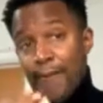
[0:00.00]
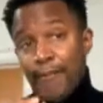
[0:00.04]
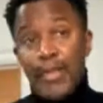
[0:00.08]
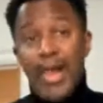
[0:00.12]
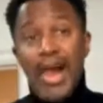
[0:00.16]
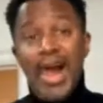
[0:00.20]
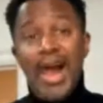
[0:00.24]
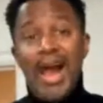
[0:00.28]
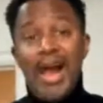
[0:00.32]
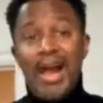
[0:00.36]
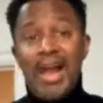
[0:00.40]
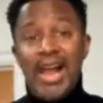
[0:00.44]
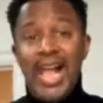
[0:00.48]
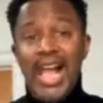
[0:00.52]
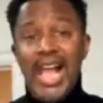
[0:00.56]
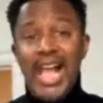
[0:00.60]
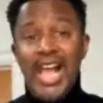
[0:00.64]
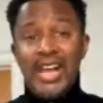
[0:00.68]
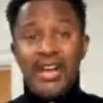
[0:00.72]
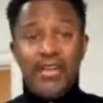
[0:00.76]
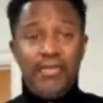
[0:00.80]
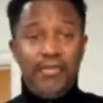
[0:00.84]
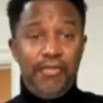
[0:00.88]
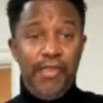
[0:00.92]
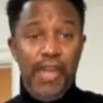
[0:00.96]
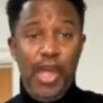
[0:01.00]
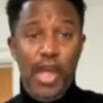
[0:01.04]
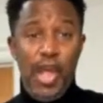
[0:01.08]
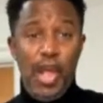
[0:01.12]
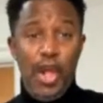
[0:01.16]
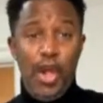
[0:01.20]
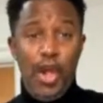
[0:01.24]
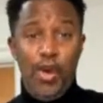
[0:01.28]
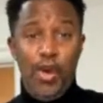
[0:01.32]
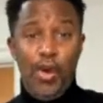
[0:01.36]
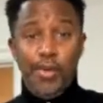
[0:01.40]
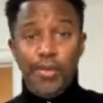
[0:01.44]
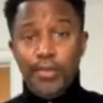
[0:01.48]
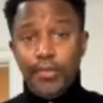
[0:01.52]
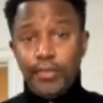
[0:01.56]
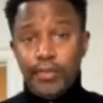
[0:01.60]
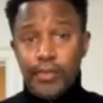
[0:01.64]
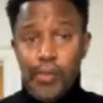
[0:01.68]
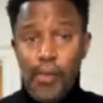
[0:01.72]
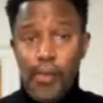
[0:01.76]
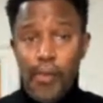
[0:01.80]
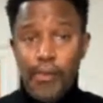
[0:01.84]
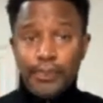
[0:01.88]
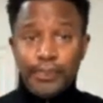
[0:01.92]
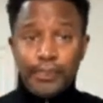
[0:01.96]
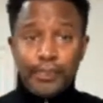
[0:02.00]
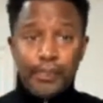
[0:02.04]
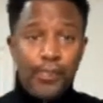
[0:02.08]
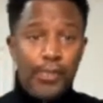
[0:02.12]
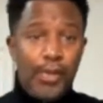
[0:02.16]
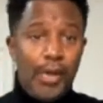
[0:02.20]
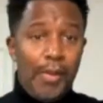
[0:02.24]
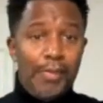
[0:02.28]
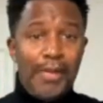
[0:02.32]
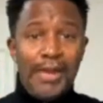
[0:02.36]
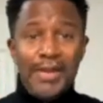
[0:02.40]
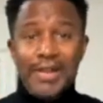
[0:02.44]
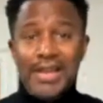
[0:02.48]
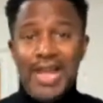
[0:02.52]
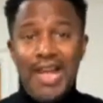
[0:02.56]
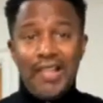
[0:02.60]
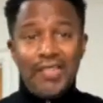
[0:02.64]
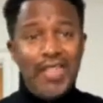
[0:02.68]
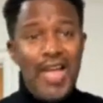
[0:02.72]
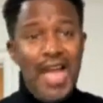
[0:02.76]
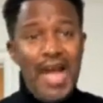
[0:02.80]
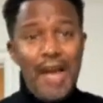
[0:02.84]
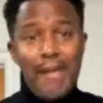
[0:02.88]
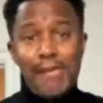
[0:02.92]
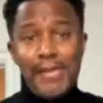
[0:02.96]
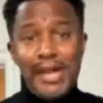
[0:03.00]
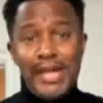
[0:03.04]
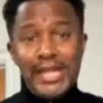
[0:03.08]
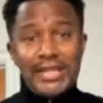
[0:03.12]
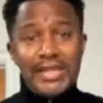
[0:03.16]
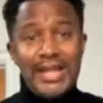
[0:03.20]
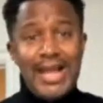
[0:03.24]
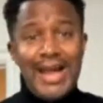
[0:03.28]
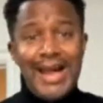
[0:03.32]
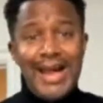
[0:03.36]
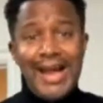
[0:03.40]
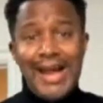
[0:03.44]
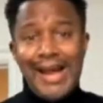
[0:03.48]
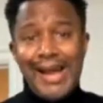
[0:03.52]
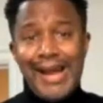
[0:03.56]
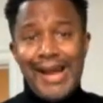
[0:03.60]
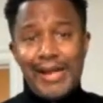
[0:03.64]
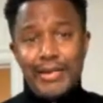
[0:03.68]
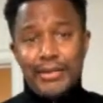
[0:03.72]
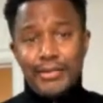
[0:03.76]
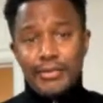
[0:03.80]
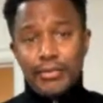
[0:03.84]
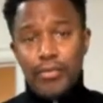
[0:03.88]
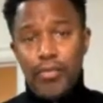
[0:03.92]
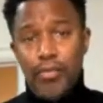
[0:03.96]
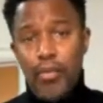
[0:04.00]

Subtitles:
I had a few, but not that many.